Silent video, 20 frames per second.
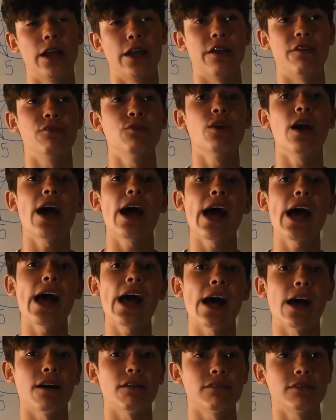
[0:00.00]
If you
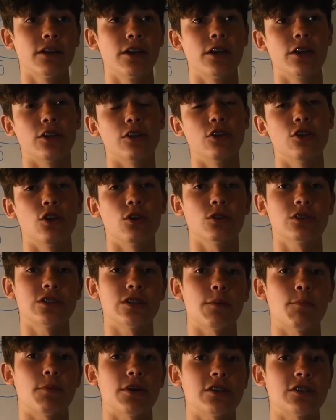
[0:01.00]
have, you know
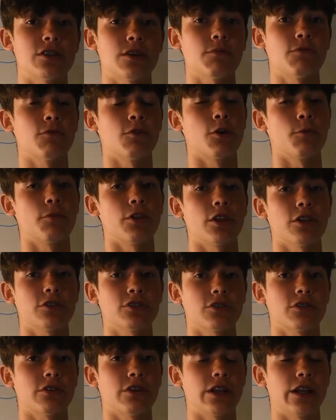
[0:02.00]
step-by-step -step formula
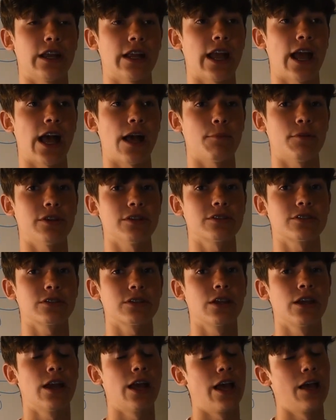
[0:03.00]
to creating habits
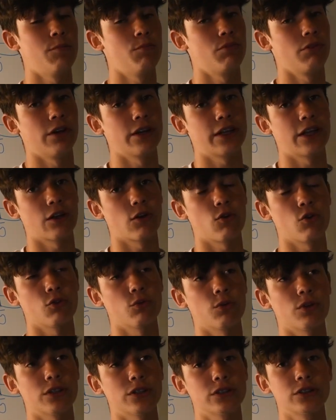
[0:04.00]
and breaking old
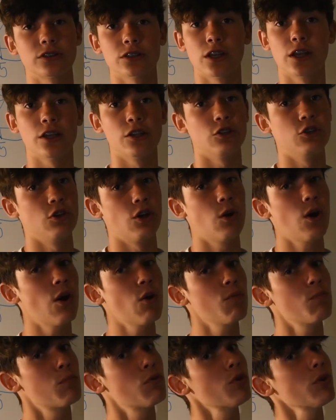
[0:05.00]
ones. You know
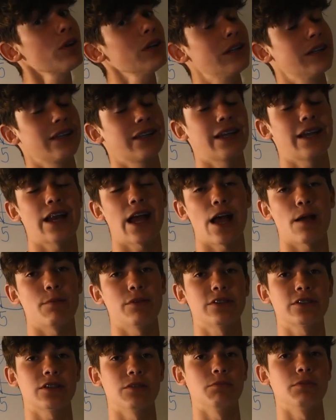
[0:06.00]
how important that
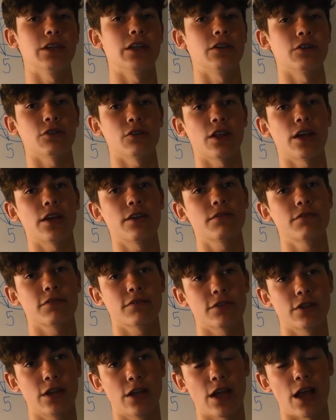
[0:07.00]
habits can be in your life.
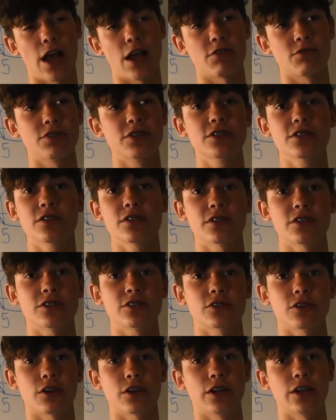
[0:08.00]
I recently
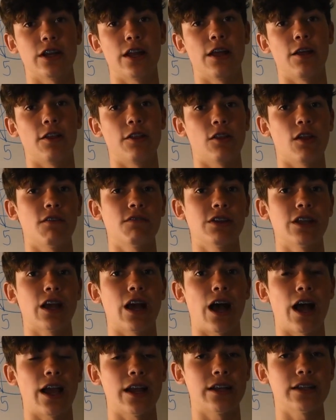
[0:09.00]
started a loving
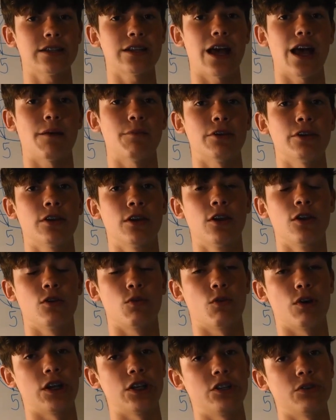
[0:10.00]
kindness habit
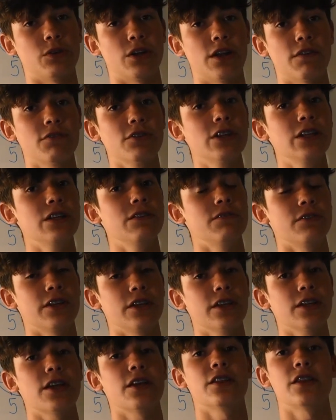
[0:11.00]
where I do it every
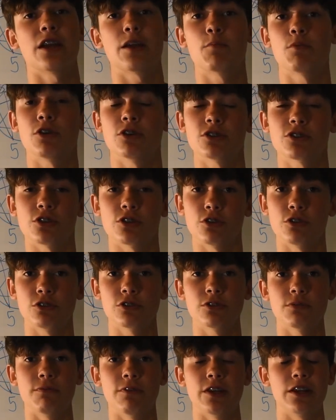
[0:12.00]
evening and then I post a
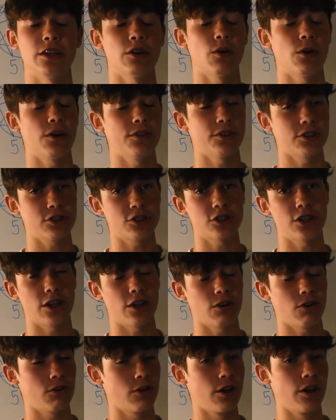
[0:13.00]
YouTube video on this
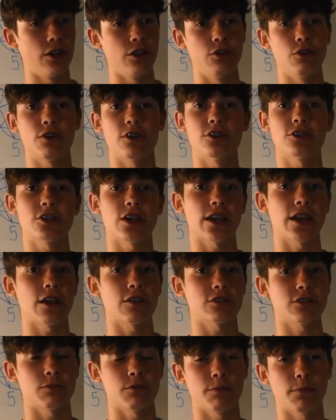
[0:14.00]
channel. You can check
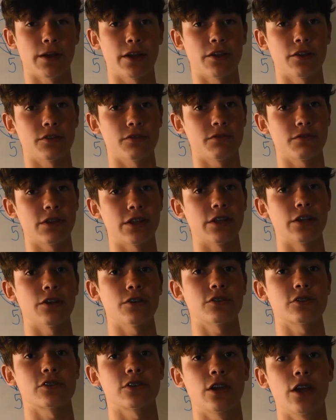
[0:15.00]
out some of my other
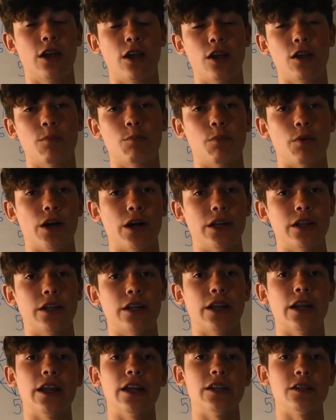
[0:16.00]
videos but
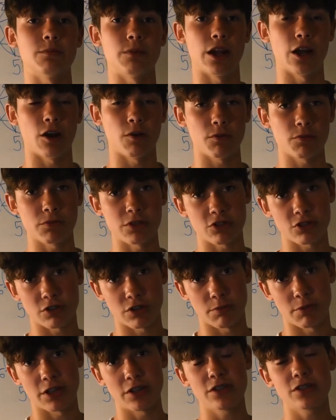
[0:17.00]
it has been helping me
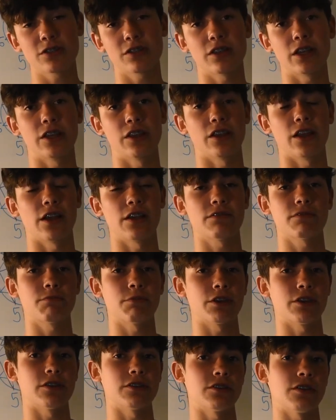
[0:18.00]
tremendously in life
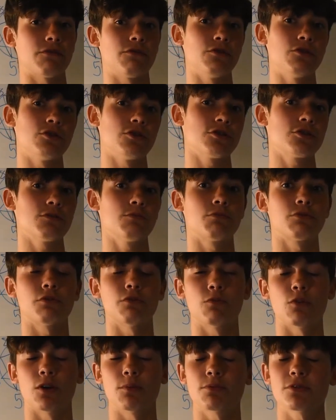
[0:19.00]
because if you just
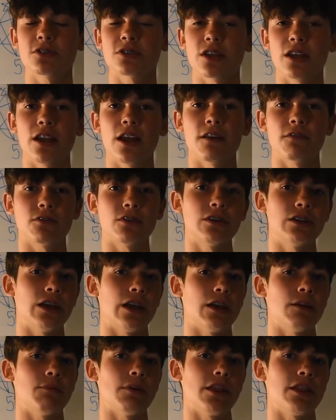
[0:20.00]
improve 1% every
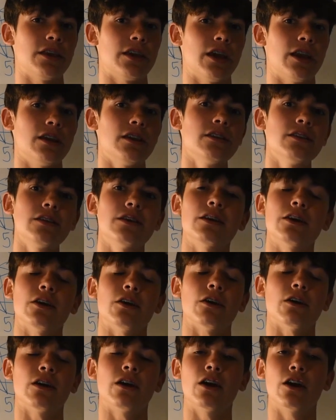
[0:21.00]
day, by the end of the
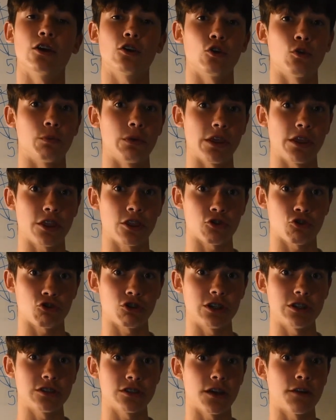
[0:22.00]
year, you'll be
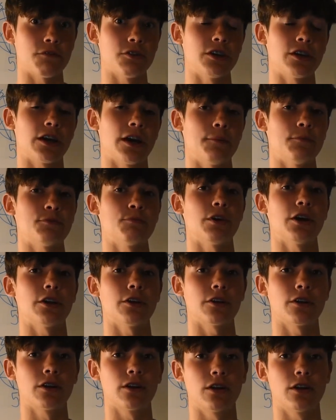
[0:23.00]
37 times better.